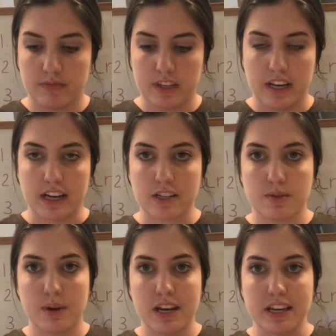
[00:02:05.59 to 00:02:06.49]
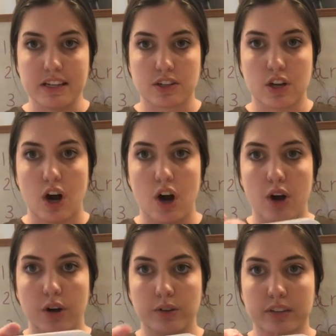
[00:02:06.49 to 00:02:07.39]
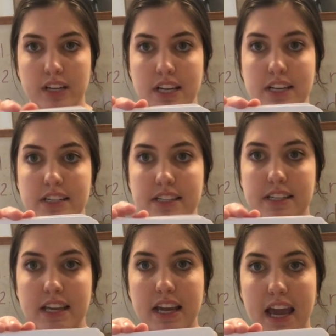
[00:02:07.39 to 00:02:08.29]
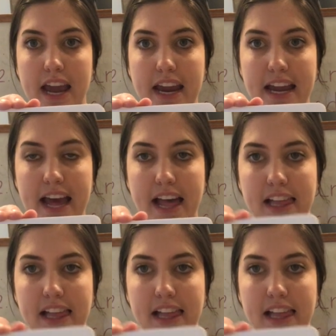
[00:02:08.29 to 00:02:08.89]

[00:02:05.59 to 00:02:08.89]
The next one is called, C-A-L-L-E-D.